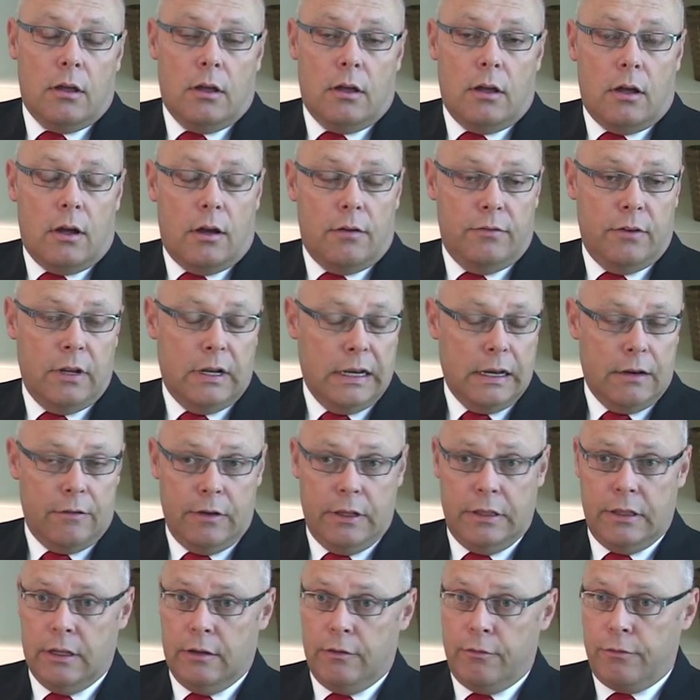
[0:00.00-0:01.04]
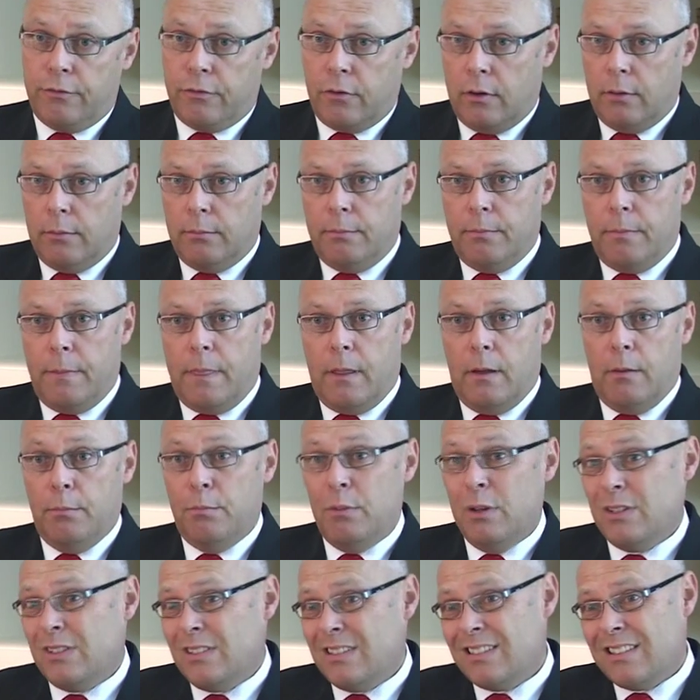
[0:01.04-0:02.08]
I've done everything from
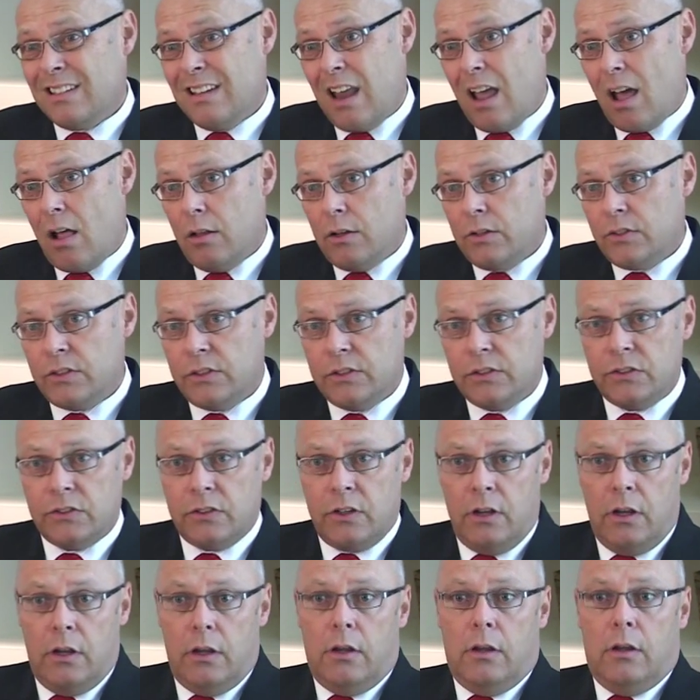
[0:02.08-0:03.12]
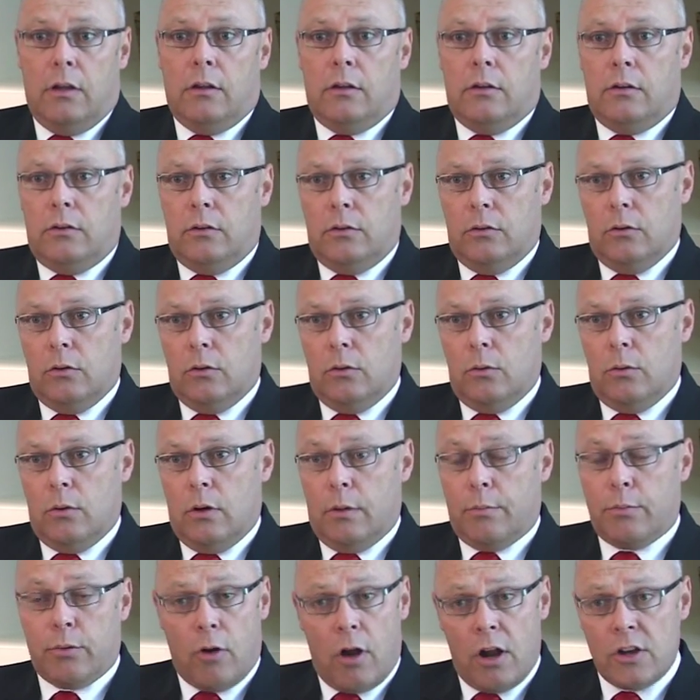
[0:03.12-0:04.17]
business analysis
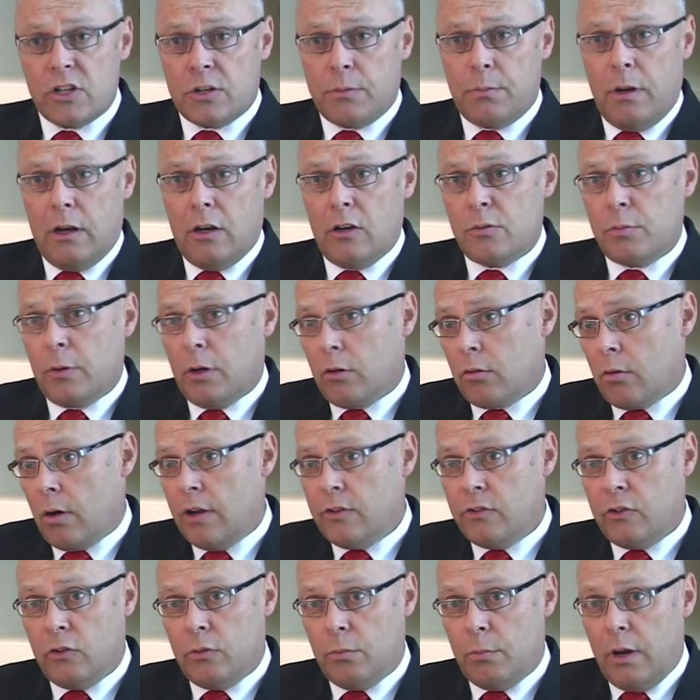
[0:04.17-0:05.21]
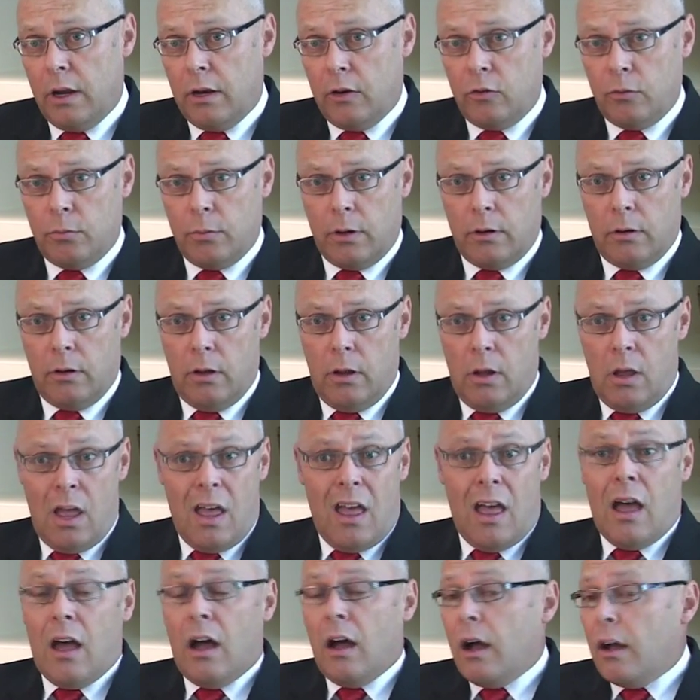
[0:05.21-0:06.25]
to project management, crisis management.
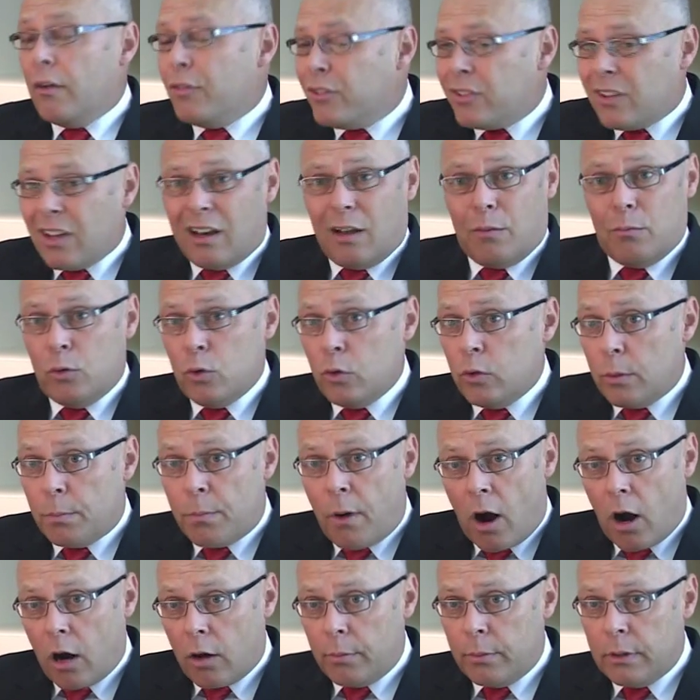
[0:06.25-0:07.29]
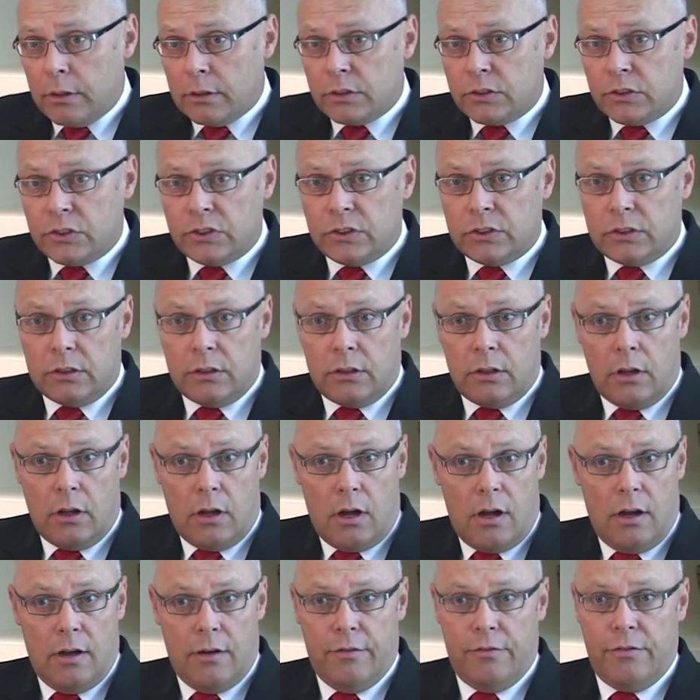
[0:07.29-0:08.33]
I've set up new departments.
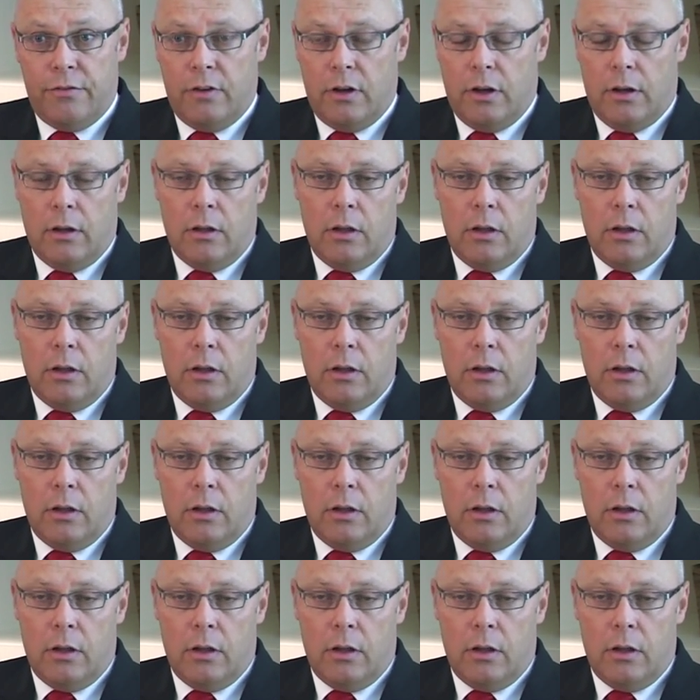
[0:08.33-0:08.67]
I've